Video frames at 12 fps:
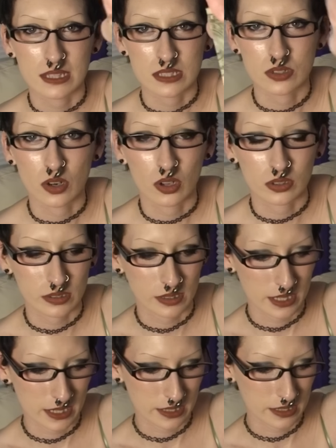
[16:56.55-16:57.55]
this dollar
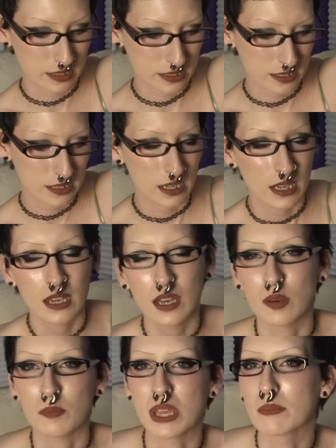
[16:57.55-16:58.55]
is
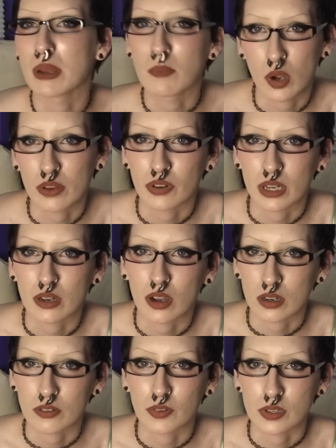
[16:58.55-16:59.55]
me and my boyfriend
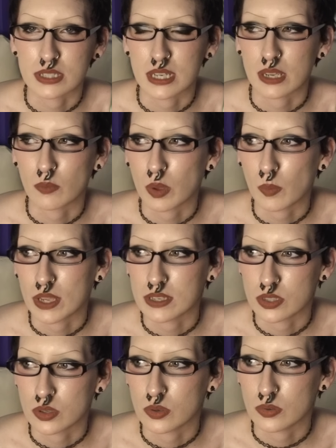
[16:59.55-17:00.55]
on our first date, we went
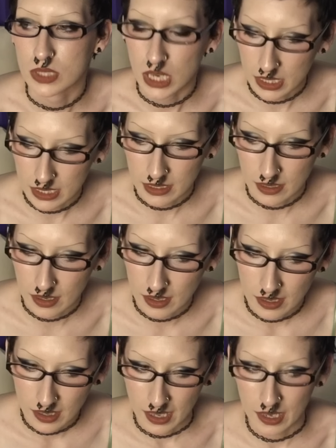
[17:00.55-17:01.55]
to Dunkin'
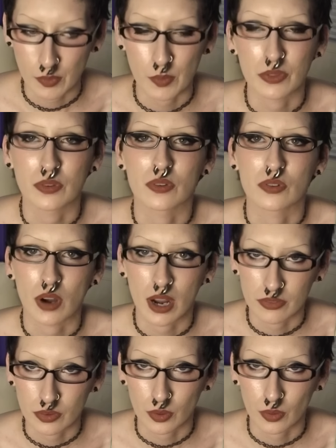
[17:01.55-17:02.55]
and we went through the
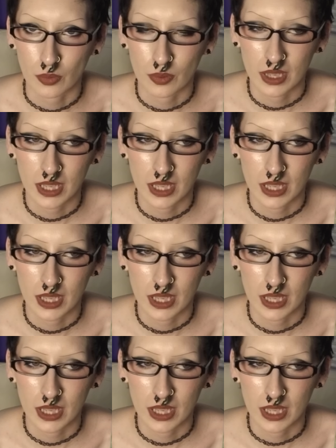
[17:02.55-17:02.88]
drive-thru